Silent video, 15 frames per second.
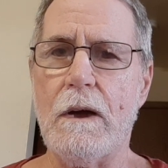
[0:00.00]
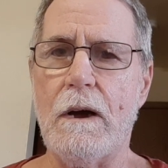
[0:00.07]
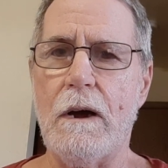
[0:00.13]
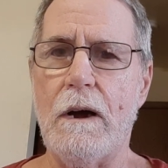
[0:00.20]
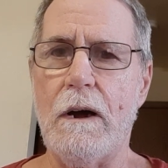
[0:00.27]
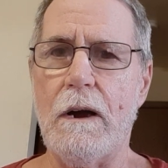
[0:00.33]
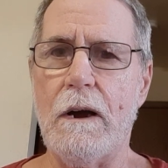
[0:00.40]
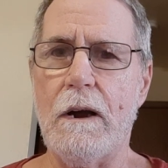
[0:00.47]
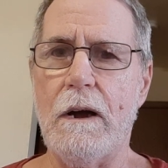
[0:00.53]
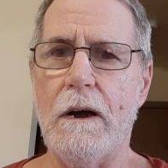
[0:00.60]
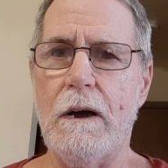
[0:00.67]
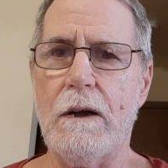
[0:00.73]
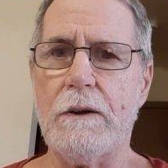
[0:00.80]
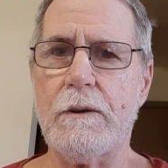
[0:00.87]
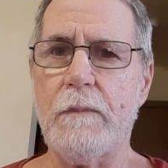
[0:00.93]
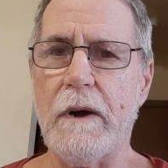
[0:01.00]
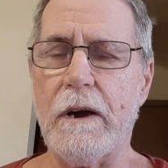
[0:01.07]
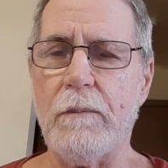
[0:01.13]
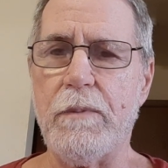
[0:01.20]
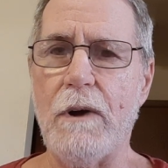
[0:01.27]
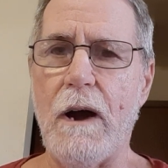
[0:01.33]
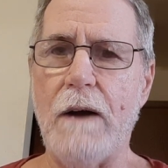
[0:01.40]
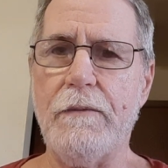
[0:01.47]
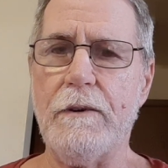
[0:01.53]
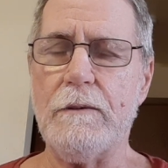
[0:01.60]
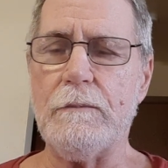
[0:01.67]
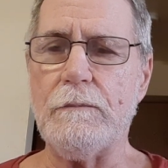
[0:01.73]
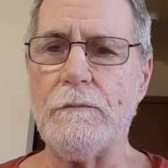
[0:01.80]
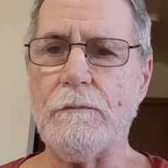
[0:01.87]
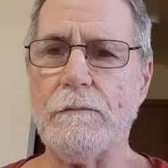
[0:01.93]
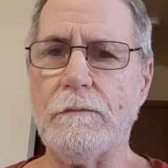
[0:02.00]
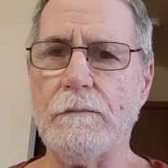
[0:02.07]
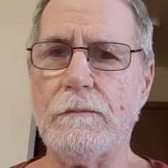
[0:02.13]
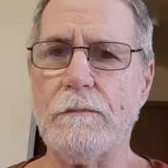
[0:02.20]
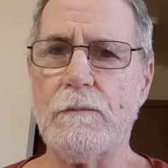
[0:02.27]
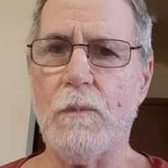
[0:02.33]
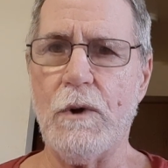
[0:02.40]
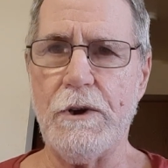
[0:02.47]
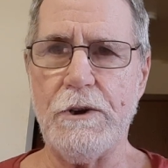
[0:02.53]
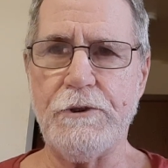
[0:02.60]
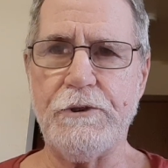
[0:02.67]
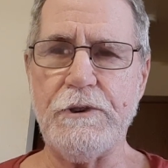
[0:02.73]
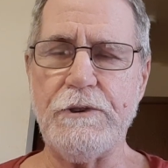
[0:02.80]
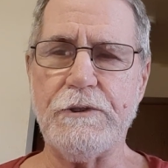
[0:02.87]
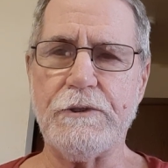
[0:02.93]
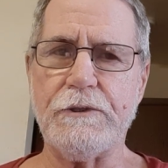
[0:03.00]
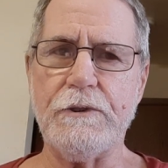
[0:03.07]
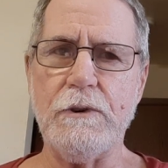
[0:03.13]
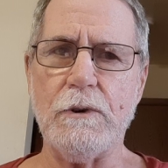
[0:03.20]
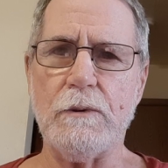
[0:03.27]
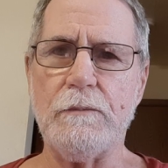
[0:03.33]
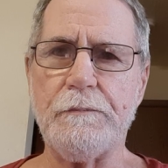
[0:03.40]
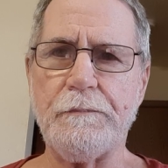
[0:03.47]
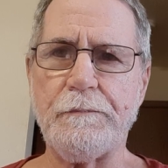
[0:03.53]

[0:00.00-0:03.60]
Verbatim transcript: uh, to make a profit. What did Jesus do?